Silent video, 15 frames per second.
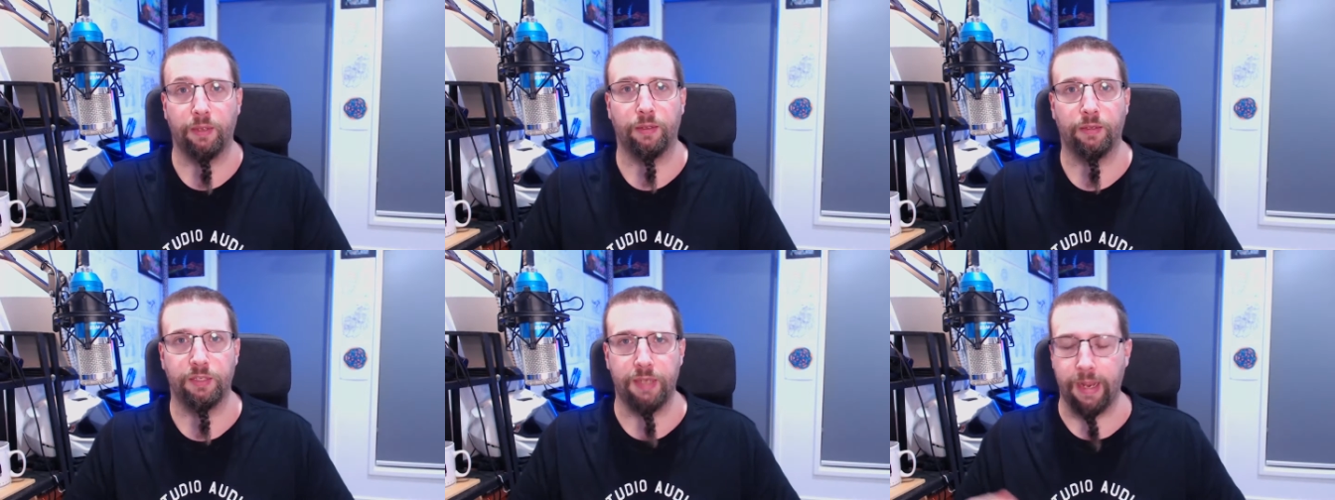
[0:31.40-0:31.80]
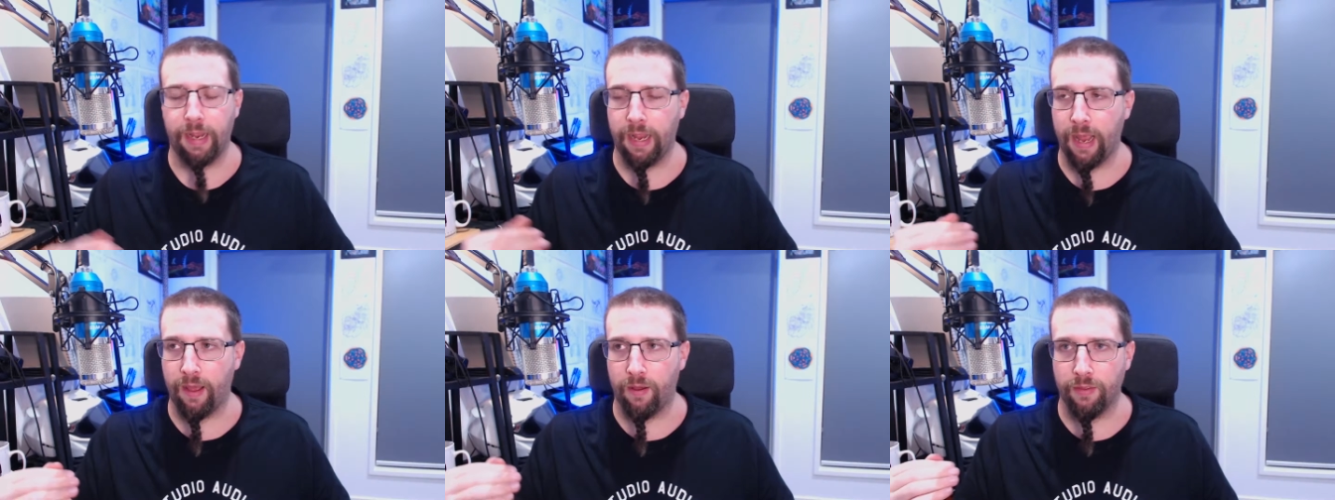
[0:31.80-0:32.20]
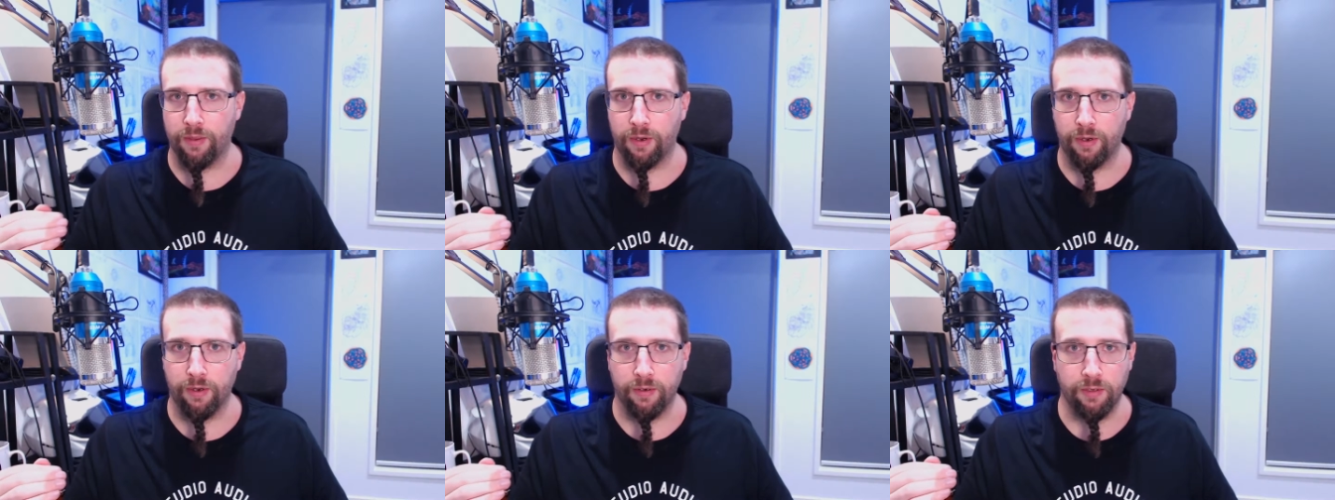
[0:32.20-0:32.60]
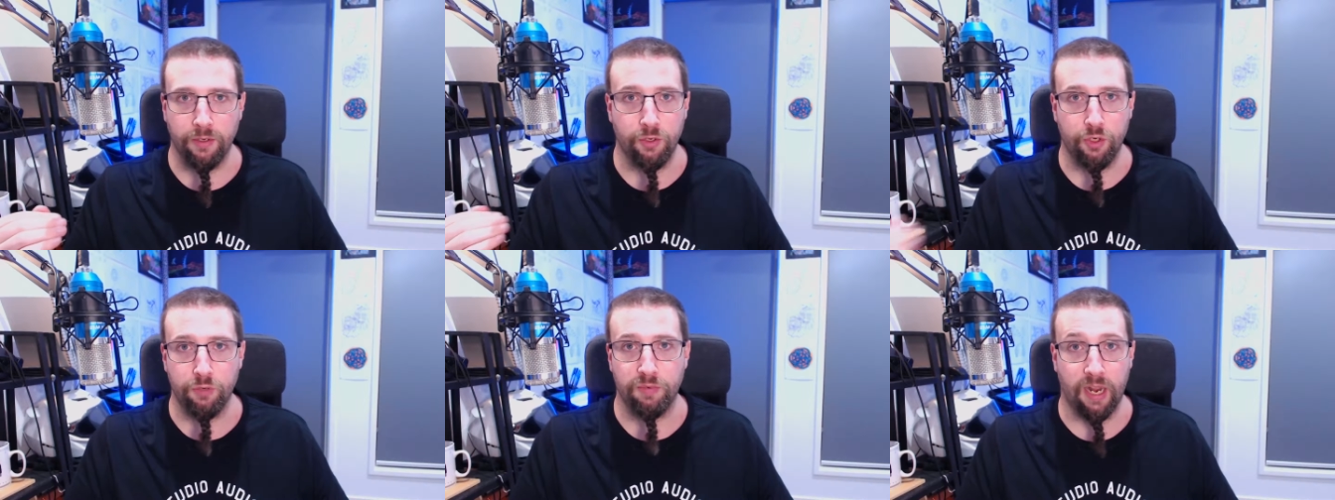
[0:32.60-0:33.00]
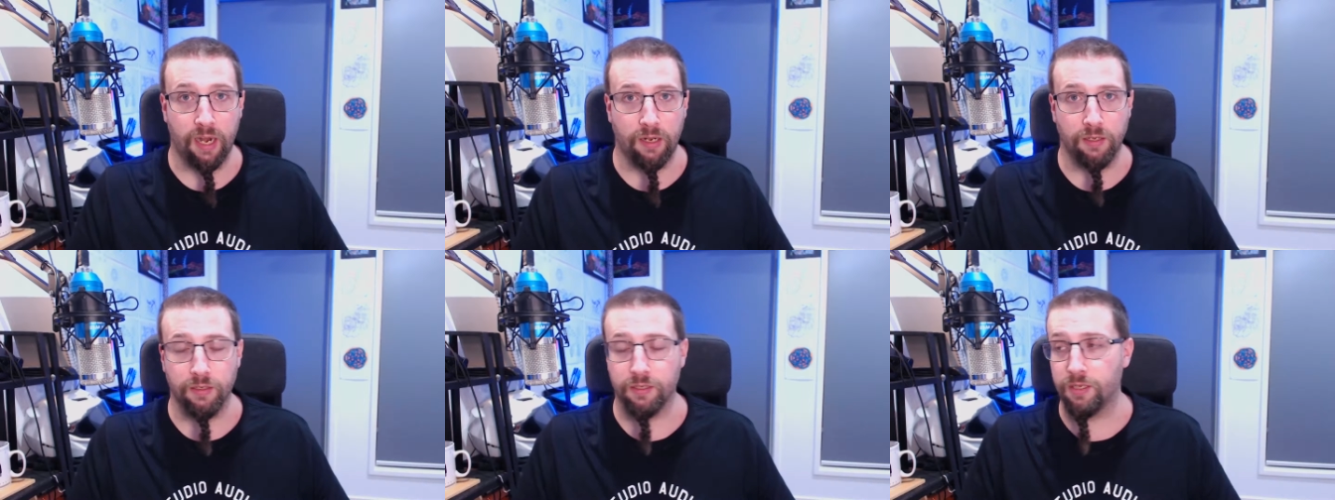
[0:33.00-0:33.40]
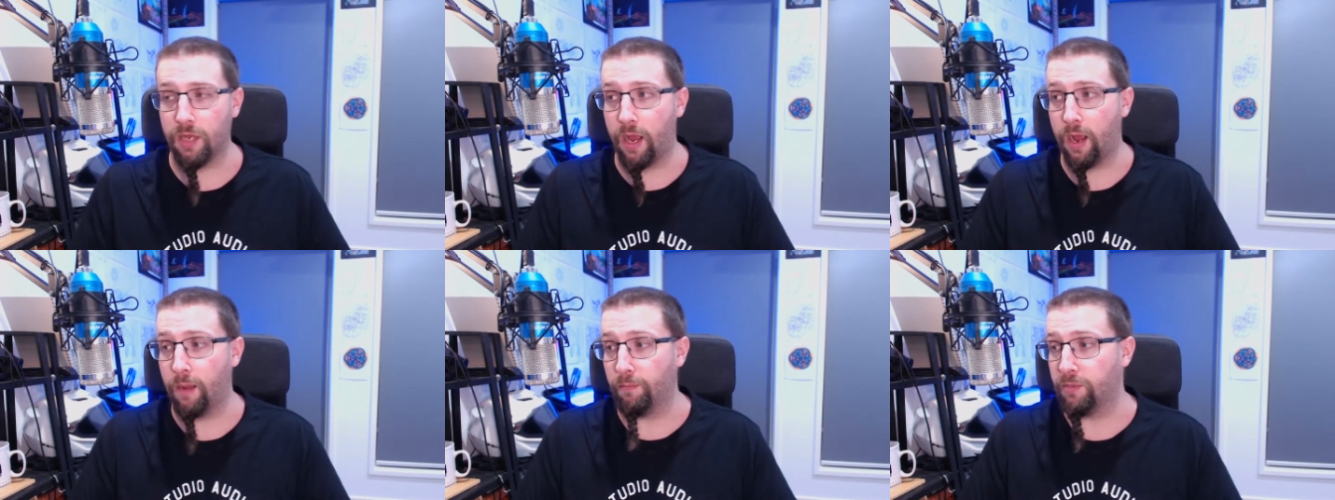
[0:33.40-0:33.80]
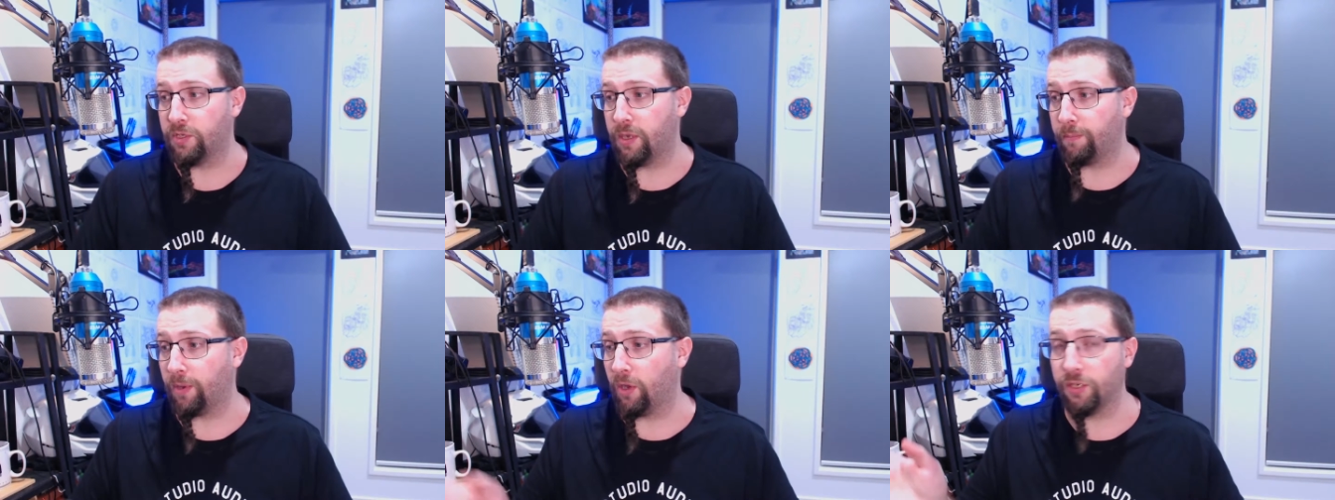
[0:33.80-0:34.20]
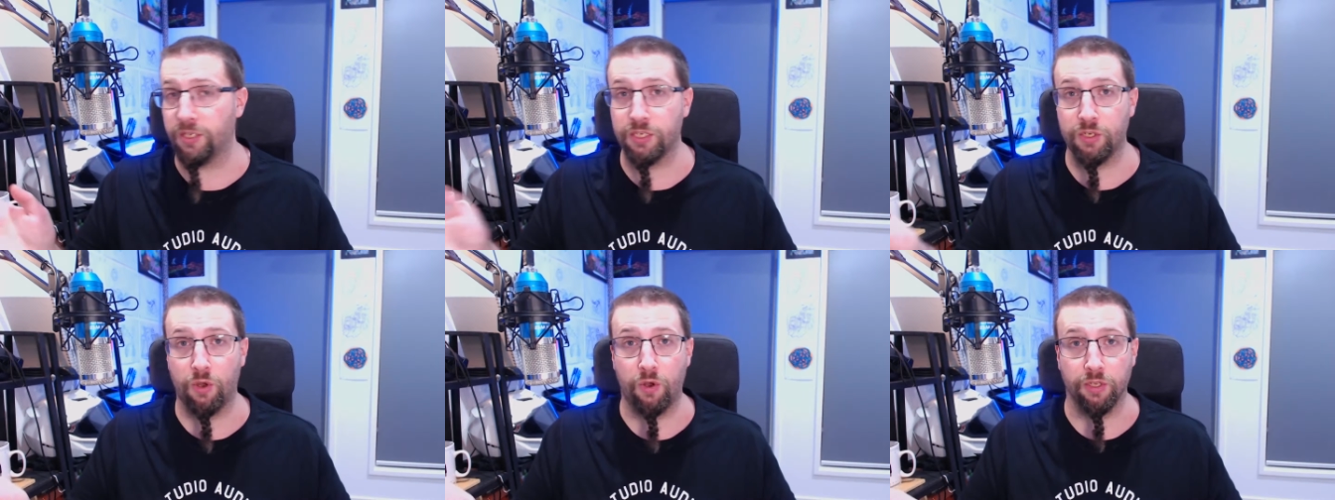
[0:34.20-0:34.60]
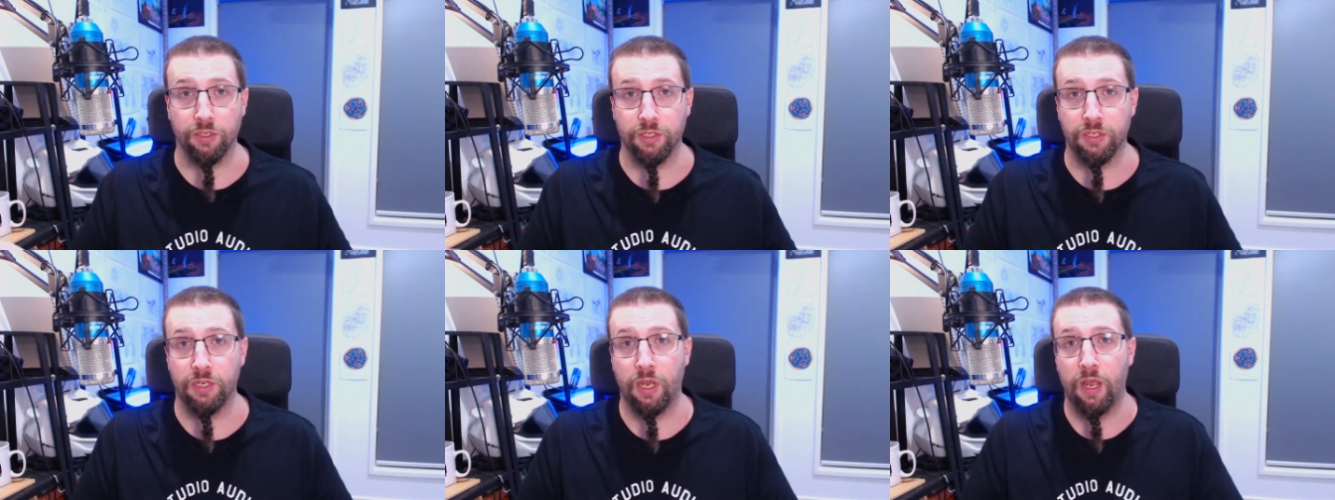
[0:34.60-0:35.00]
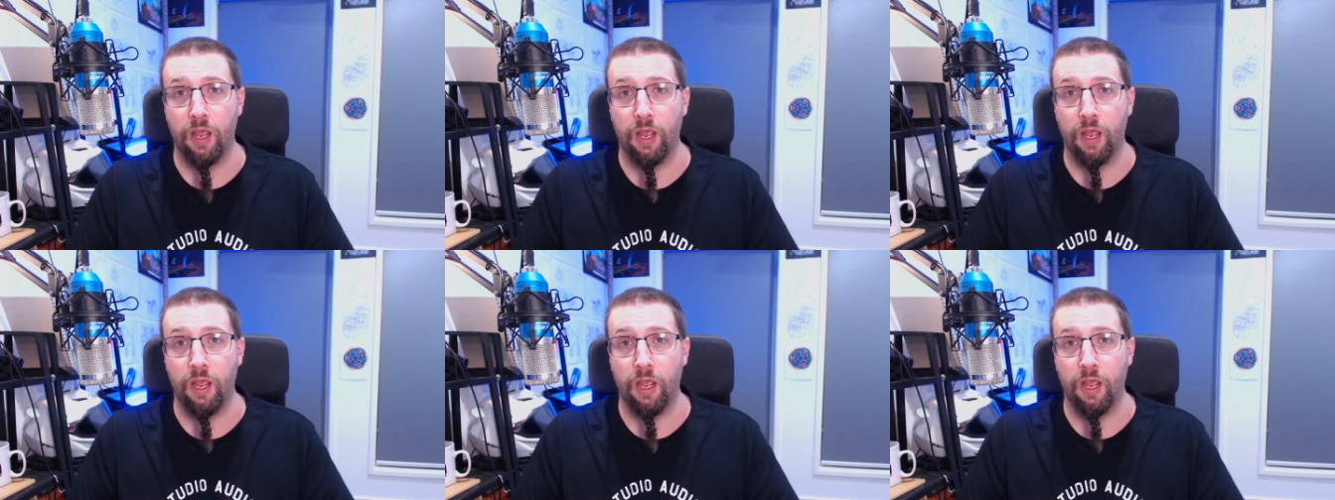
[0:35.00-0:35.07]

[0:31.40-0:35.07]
checking out other YouTube channels, um, jumping on Discords.